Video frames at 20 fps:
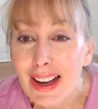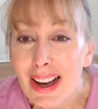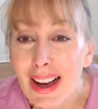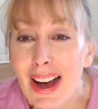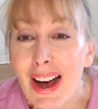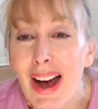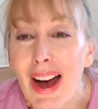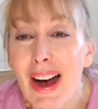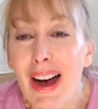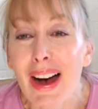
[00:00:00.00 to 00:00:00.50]

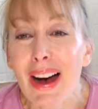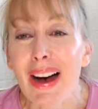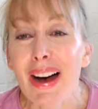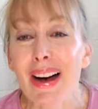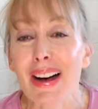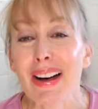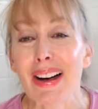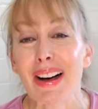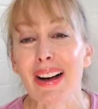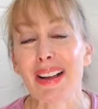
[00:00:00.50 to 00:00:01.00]

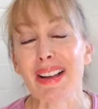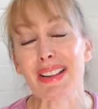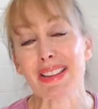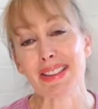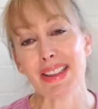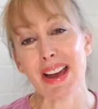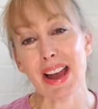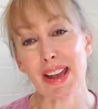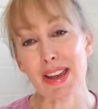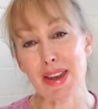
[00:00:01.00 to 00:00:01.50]
Oh,
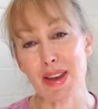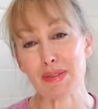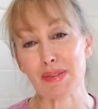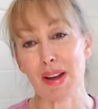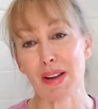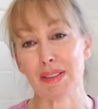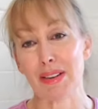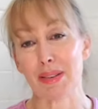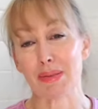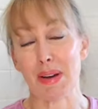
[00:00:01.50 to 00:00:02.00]
thank you
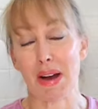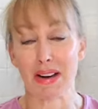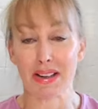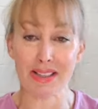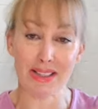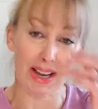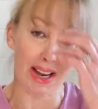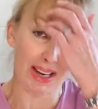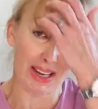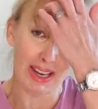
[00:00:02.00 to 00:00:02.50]
very much,
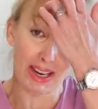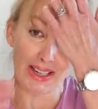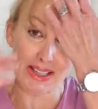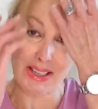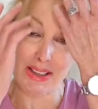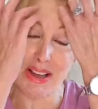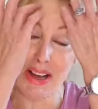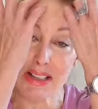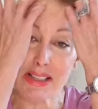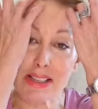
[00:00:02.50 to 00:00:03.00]
Sangeeta.
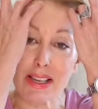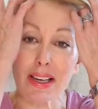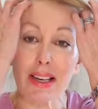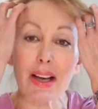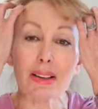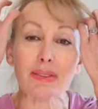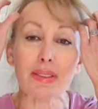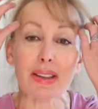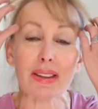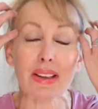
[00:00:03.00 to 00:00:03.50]
That's a
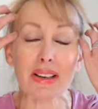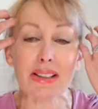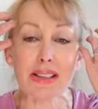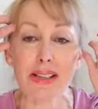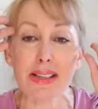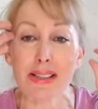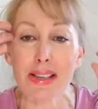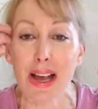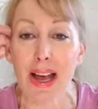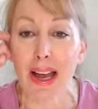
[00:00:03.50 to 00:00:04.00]
lovely thing to
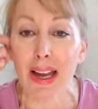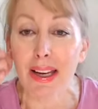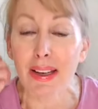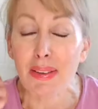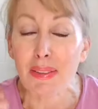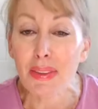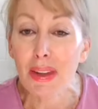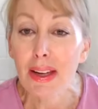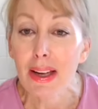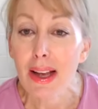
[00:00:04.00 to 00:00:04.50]

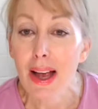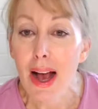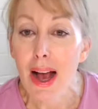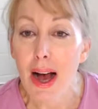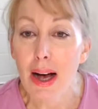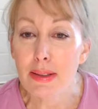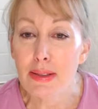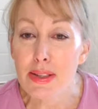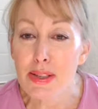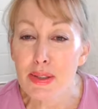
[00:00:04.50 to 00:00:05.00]
say.
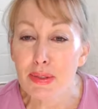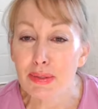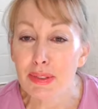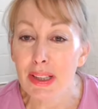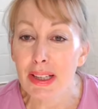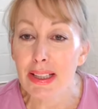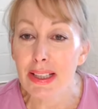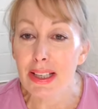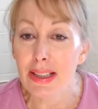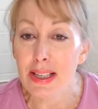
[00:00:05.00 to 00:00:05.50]
I'm just
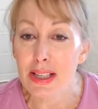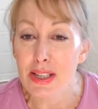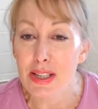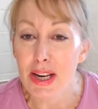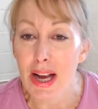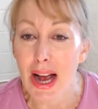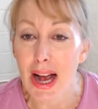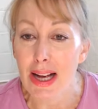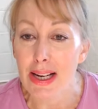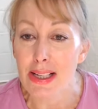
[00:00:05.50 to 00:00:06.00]
reading the
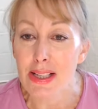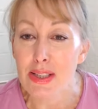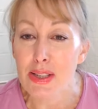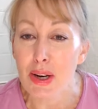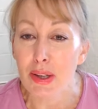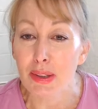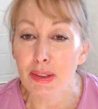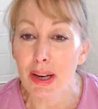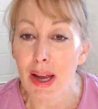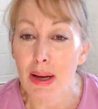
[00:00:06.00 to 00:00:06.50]
chat.
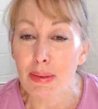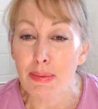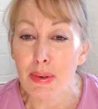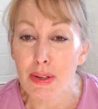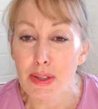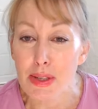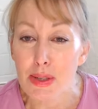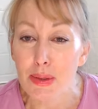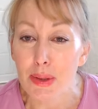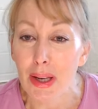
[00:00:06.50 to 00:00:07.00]
Sorry, I'm not
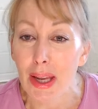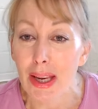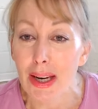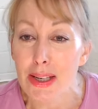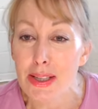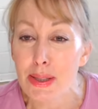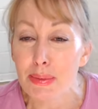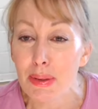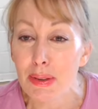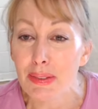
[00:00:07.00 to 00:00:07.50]
talking. I
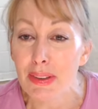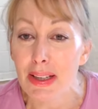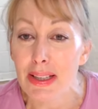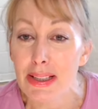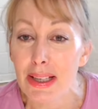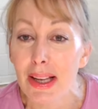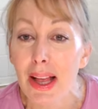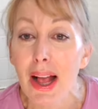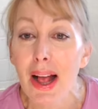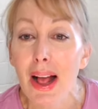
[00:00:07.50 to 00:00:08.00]
should be
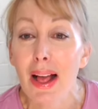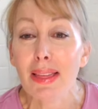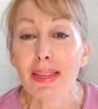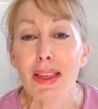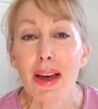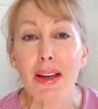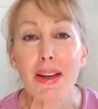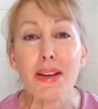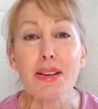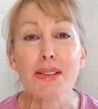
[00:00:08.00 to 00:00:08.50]
reading.
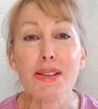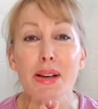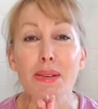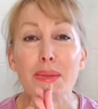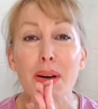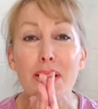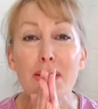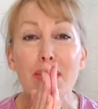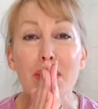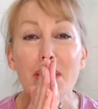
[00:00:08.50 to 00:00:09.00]
Thank you so
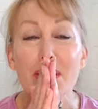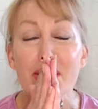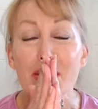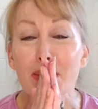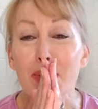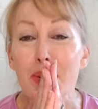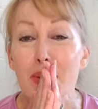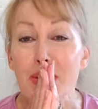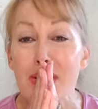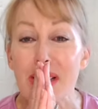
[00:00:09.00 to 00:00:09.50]
much for your
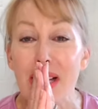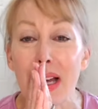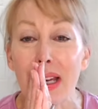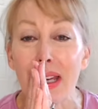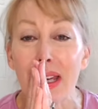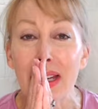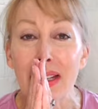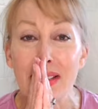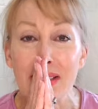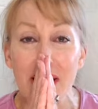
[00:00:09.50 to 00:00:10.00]
support,
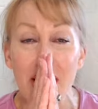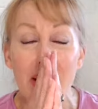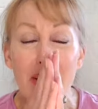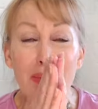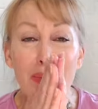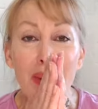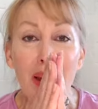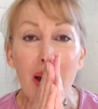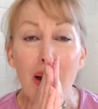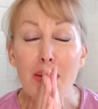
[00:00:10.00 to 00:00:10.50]
Sangeeta.
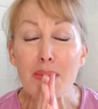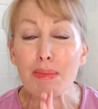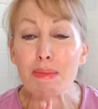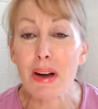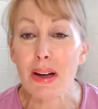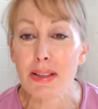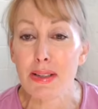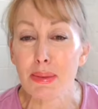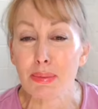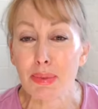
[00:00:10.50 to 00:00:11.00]

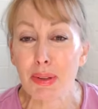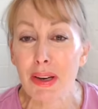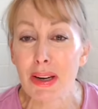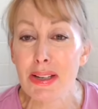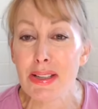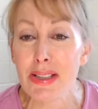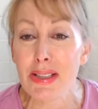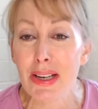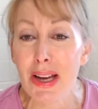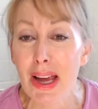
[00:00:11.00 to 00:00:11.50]
Much
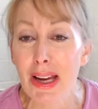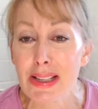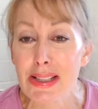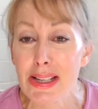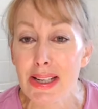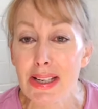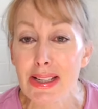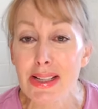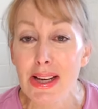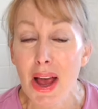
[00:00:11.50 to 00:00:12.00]

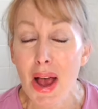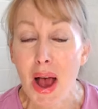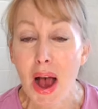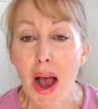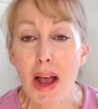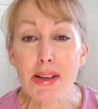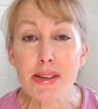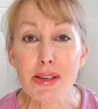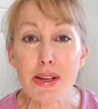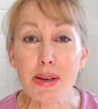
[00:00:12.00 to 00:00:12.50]
appreciated.
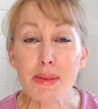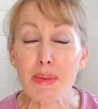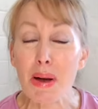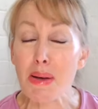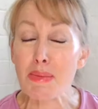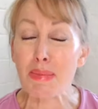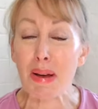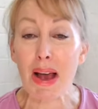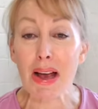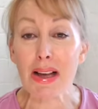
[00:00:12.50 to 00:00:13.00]
I do my
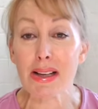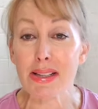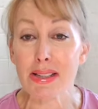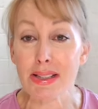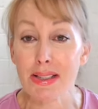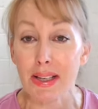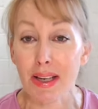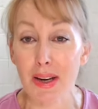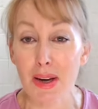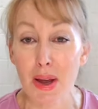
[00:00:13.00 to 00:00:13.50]
best.
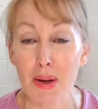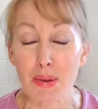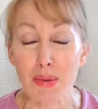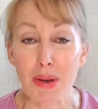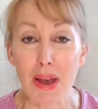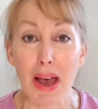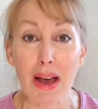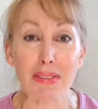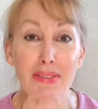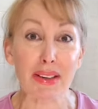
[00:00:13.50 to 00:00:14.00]
You know, we
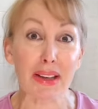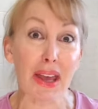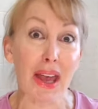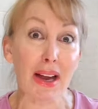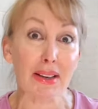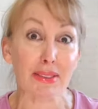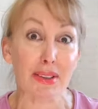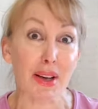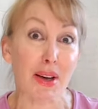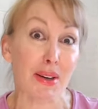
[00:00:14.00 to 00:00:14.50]
have to
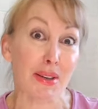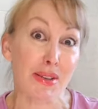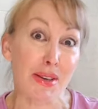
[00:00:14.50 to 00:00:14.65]
carry on,